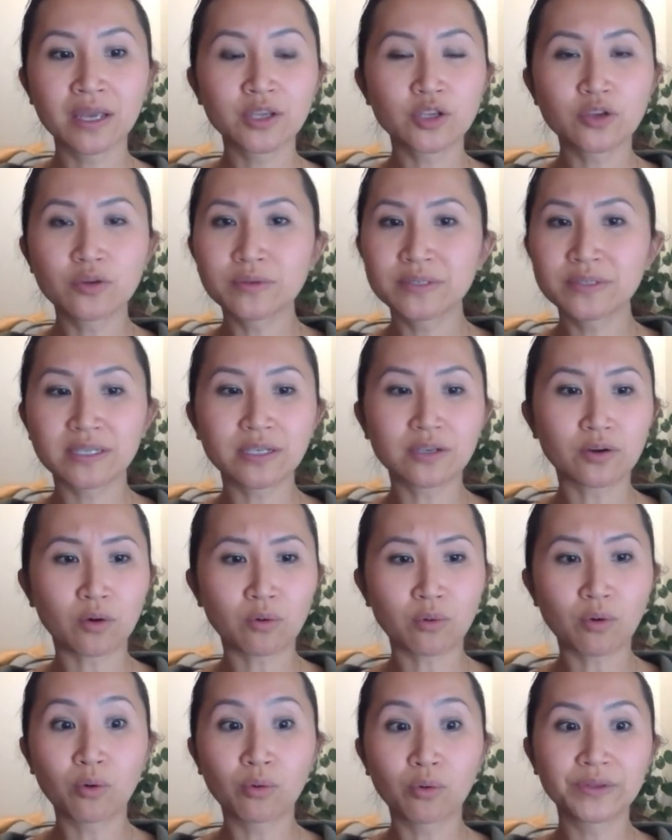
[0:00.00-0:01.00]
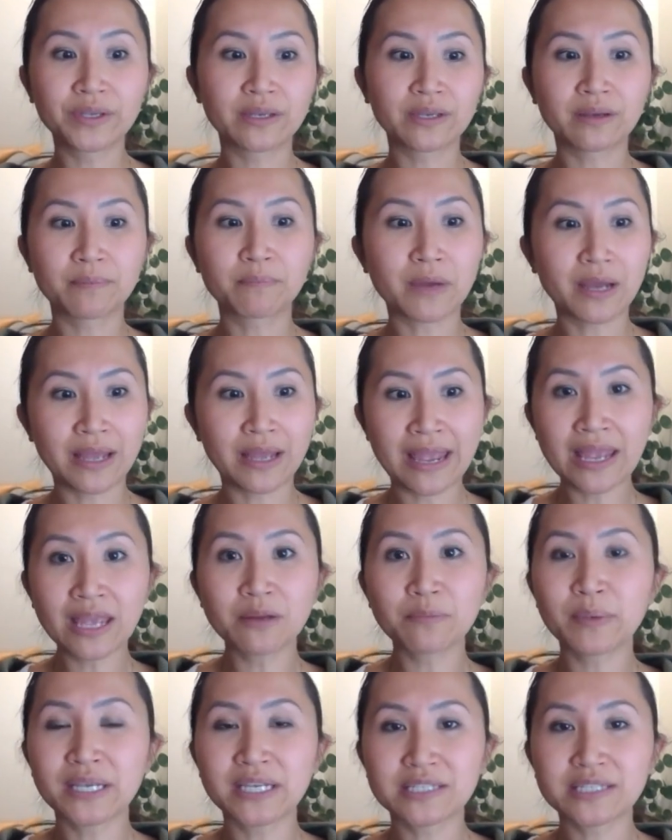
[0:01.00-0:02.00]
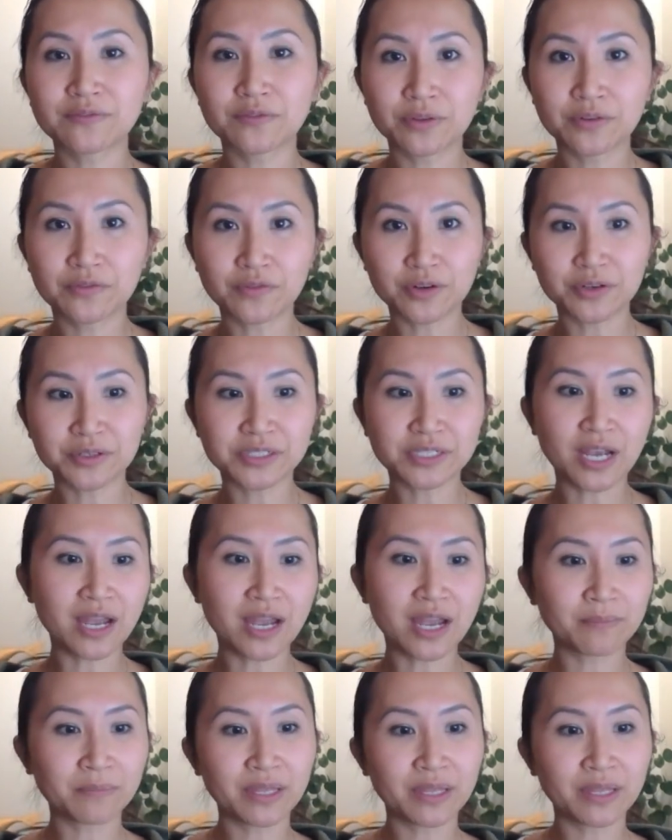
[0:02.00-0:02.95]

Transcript: holding a handpiece for the first time,